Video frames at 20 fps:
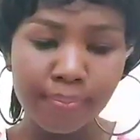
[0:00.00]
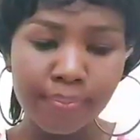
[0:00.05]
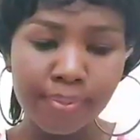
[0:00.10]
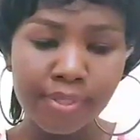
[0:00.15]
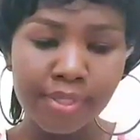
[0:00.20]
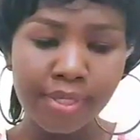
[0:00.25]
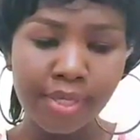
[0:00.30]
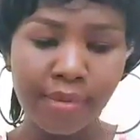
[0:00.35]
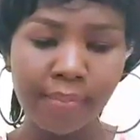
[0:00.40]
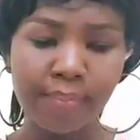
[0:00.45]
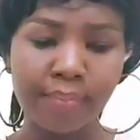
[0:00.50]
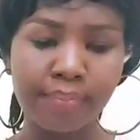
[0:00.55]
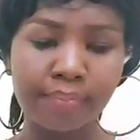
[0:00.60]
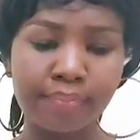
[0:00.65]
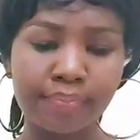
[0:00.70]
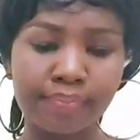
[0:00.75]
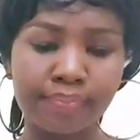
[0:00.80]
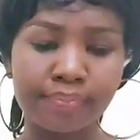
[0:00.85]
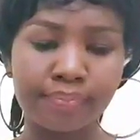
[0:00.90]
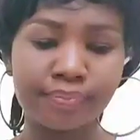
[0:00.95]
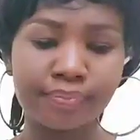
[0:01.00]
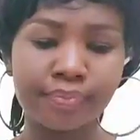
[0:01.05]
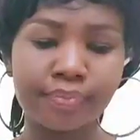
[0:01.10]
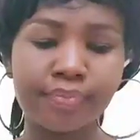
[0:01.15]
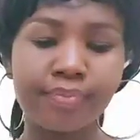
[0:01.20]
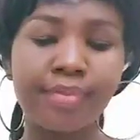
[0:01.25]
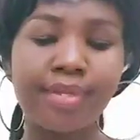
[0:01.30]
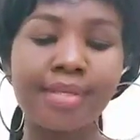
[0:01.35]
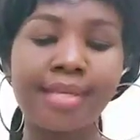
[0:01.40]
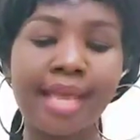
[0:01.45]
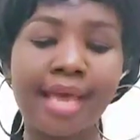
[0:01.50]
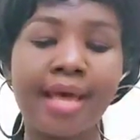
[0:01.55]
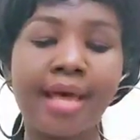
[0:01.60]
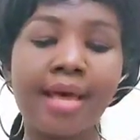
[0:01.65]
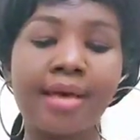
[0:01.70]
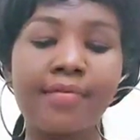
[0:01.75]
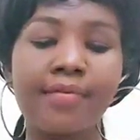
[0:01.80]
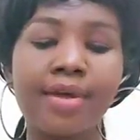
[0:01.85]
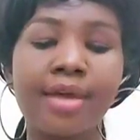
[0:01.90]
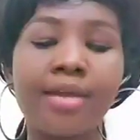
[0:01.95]
p.m. Yeah,
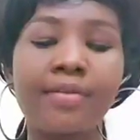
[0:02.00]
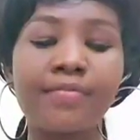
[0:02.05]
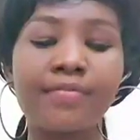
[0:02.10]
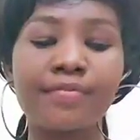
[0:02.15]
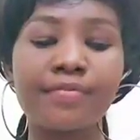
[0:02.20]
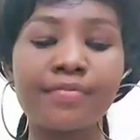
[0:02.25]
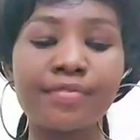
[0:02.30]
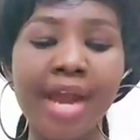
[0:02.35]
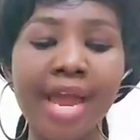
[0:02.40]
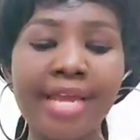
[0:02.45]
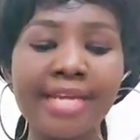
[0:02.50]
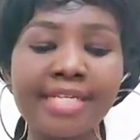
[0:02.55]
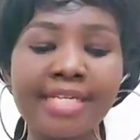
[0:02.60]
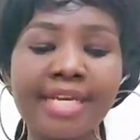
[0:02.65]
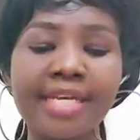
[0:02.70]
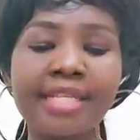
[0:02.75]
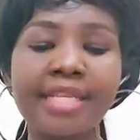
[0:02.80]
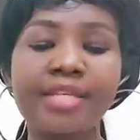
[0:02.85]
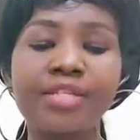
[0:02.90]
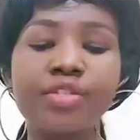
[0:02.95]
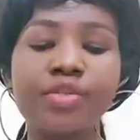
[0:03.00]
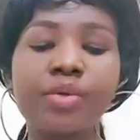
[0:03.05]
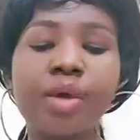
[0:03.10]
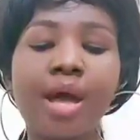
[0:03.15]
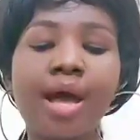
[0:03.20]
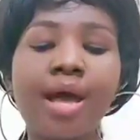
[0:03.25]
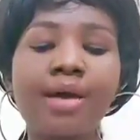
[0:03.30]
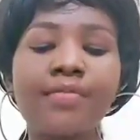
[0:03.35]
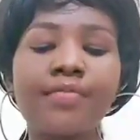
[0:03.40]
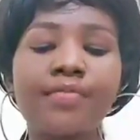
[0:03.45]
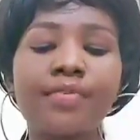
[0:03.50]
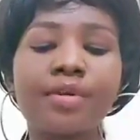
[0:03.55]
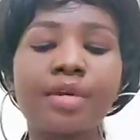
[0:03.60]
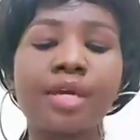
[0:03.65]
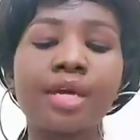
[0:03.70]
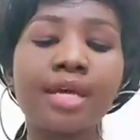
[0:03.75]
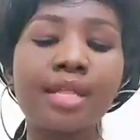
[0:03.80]
and Friday they do have